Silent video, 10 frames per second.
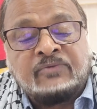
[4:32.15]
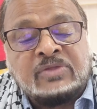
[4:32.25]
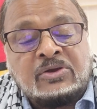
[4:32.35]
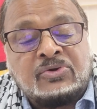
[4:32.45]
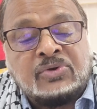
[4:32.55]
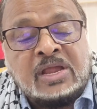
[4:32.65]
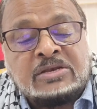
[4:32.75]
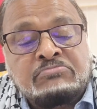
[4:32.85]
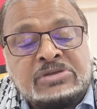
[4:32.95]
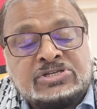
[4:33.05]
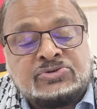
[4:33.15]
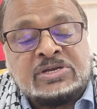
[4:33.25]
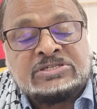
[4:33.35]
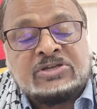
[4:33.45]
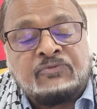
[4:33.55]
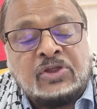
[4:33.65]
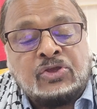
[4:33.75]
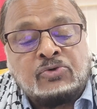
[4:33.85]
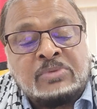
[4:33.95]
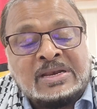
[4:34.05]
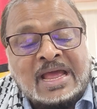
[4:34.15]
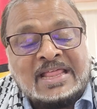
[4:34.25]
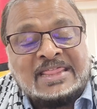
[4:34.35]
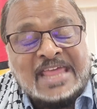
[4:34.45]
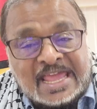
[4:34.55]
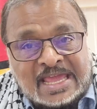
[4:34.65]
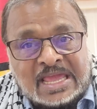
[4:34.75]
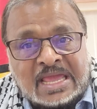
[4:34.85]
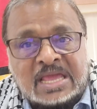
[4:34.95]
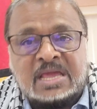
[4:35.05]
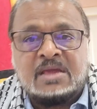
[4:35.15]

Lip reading: of the great mysteries of the human thinking.